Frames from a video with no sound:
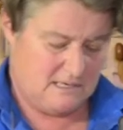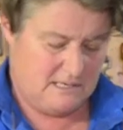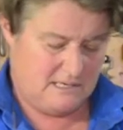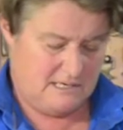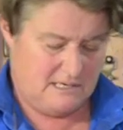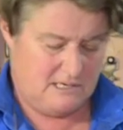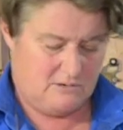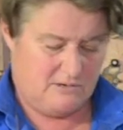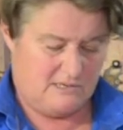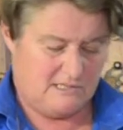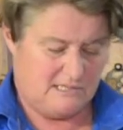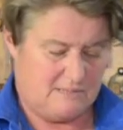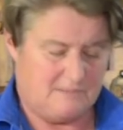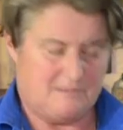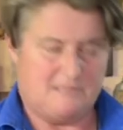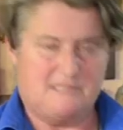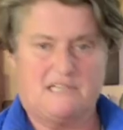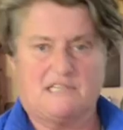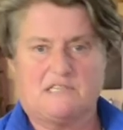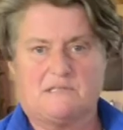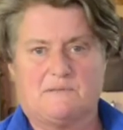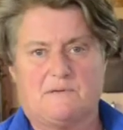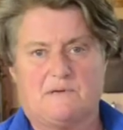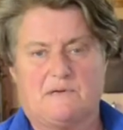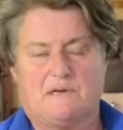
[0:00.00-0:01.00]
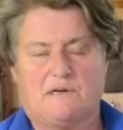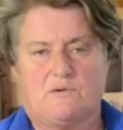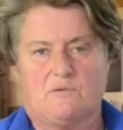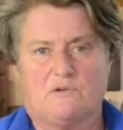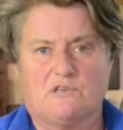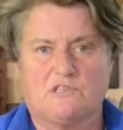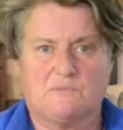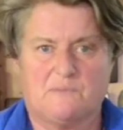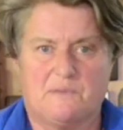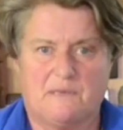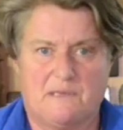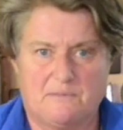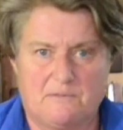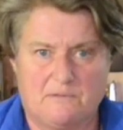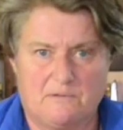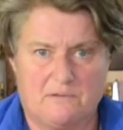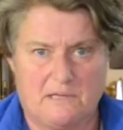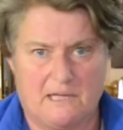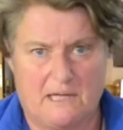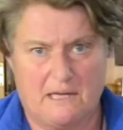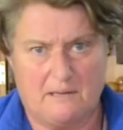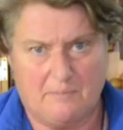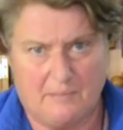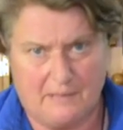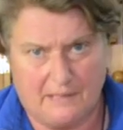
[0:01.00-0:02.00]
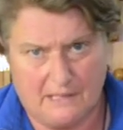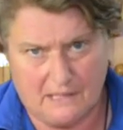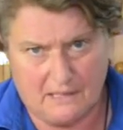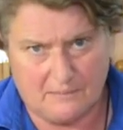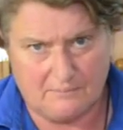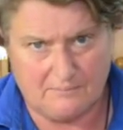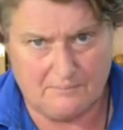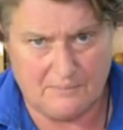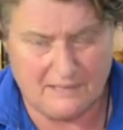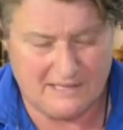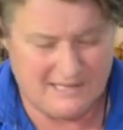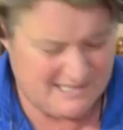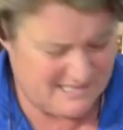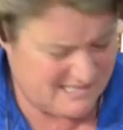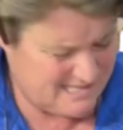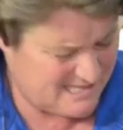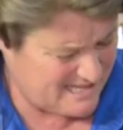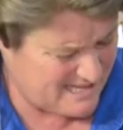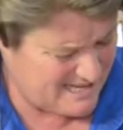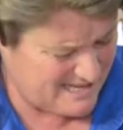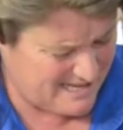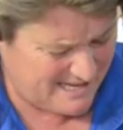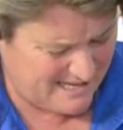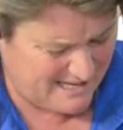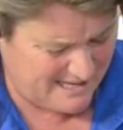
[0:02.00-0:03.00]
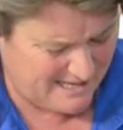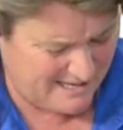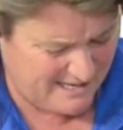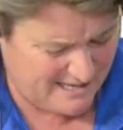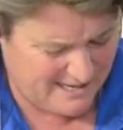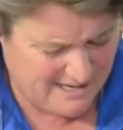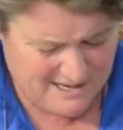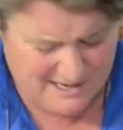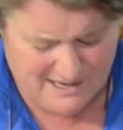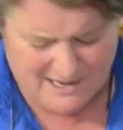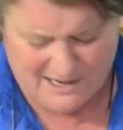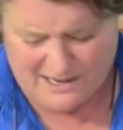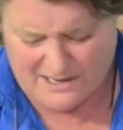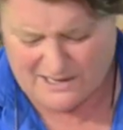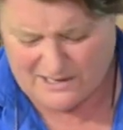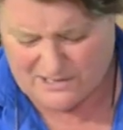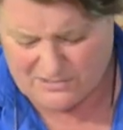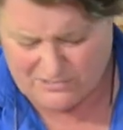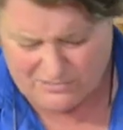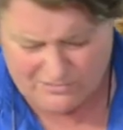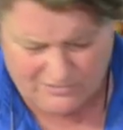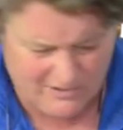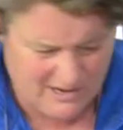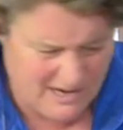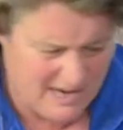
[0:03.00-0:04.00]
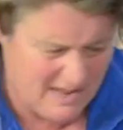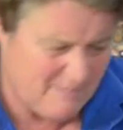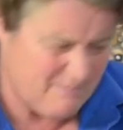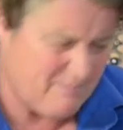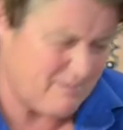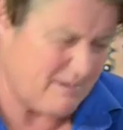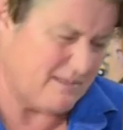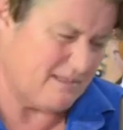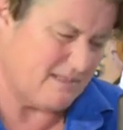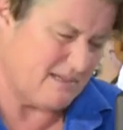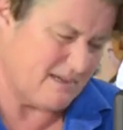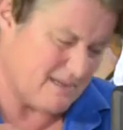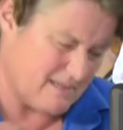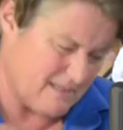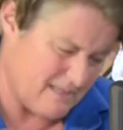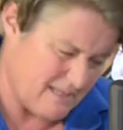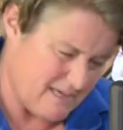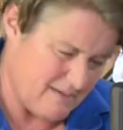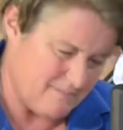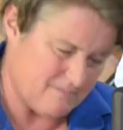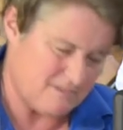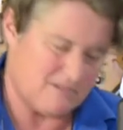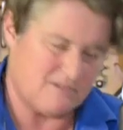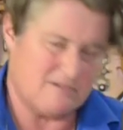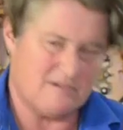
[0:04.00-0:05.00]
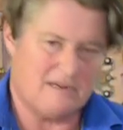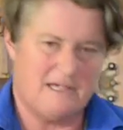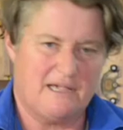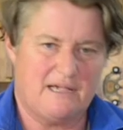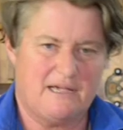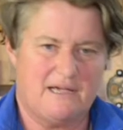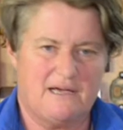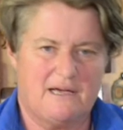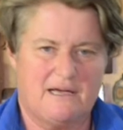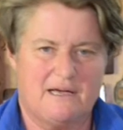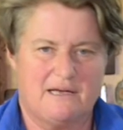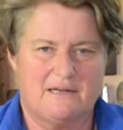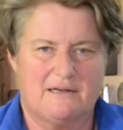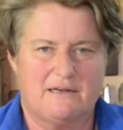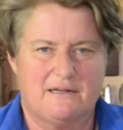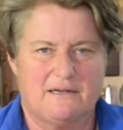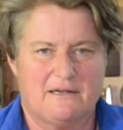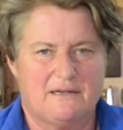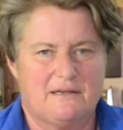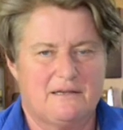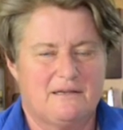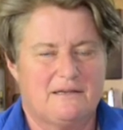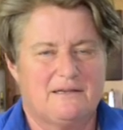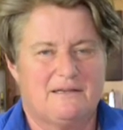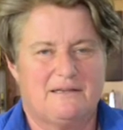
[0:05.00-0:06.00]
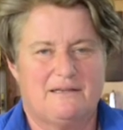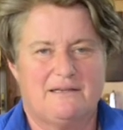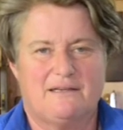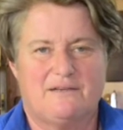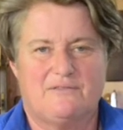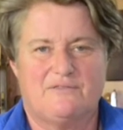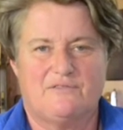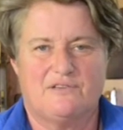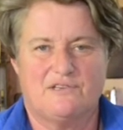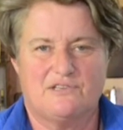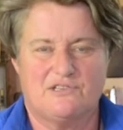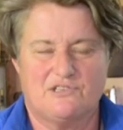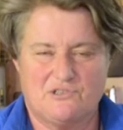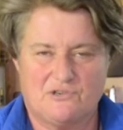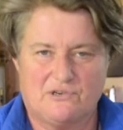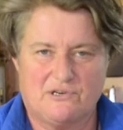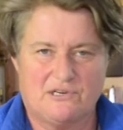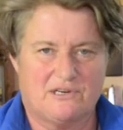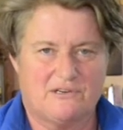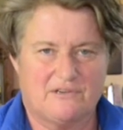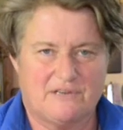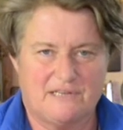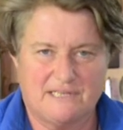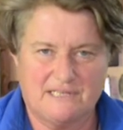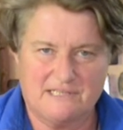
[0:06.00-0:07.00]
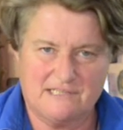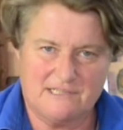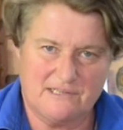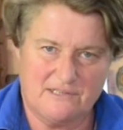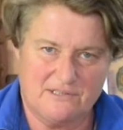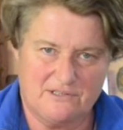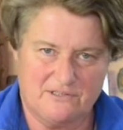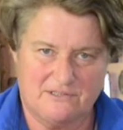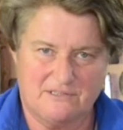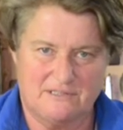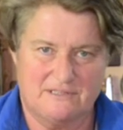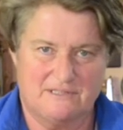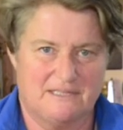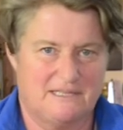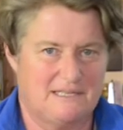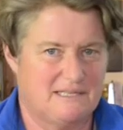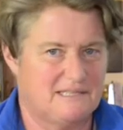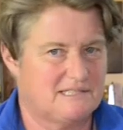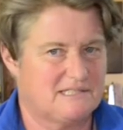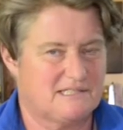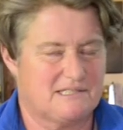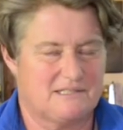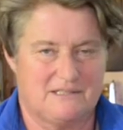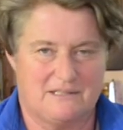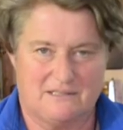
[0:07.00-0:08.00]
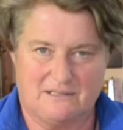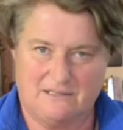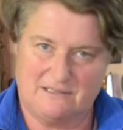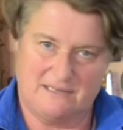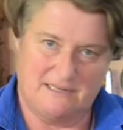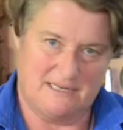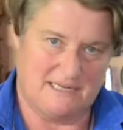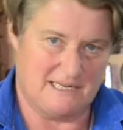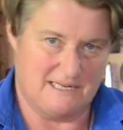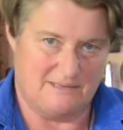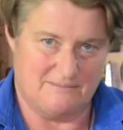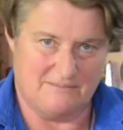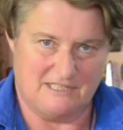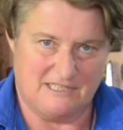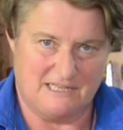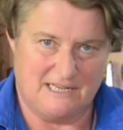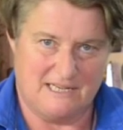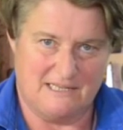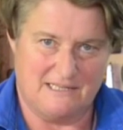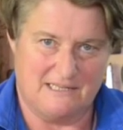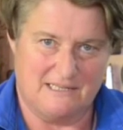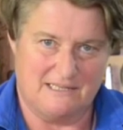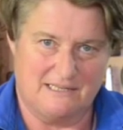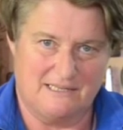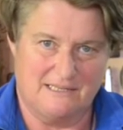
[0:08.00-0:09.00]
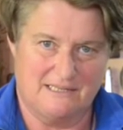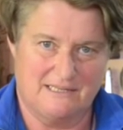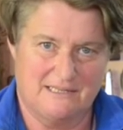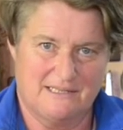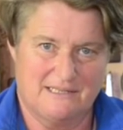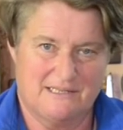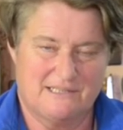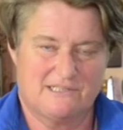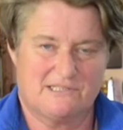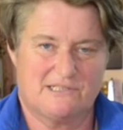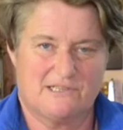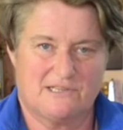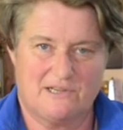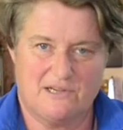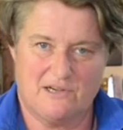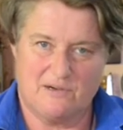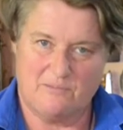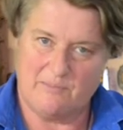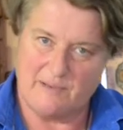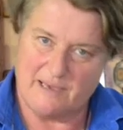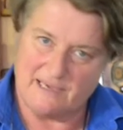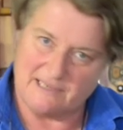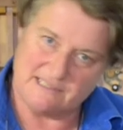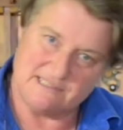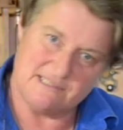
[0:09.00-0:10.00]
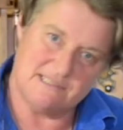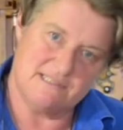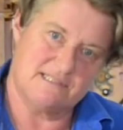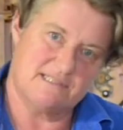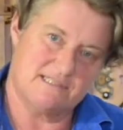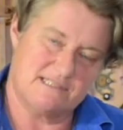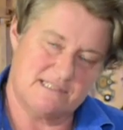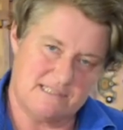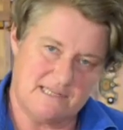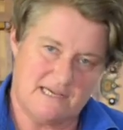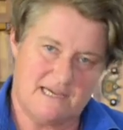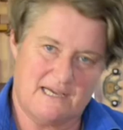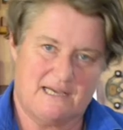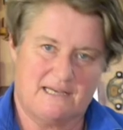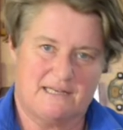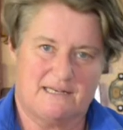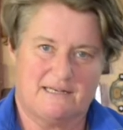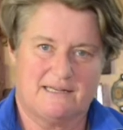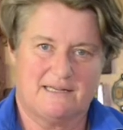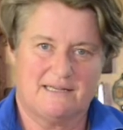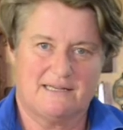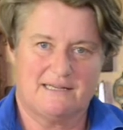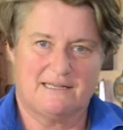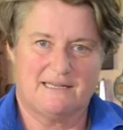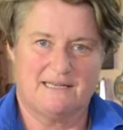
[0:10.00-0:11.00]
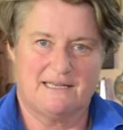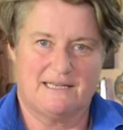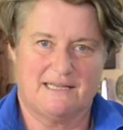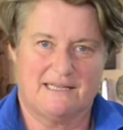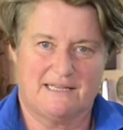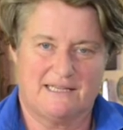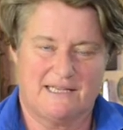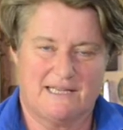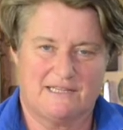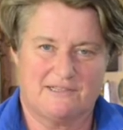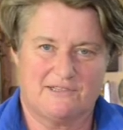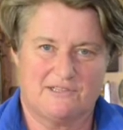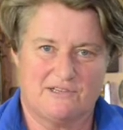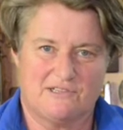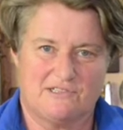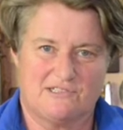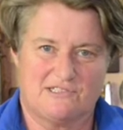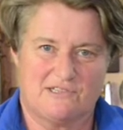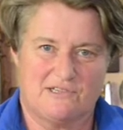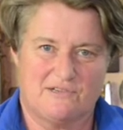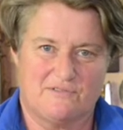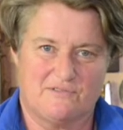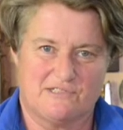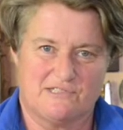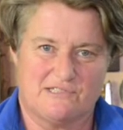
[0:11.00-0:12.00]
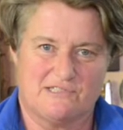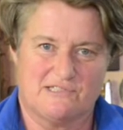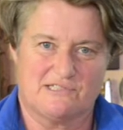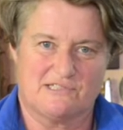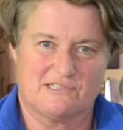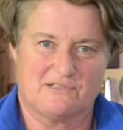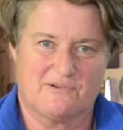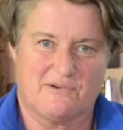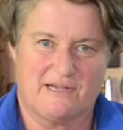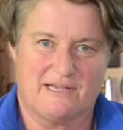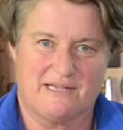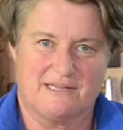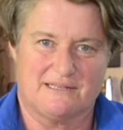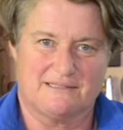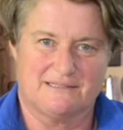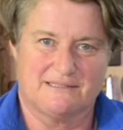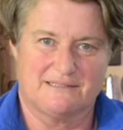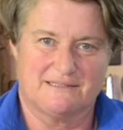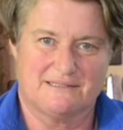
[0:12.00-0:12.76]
It always upsets me when I watch people clamping up, because they are cramping the clamps really hard. If your joinery isn't good, it's not going to come together. So go back to the start and get those surfaces square.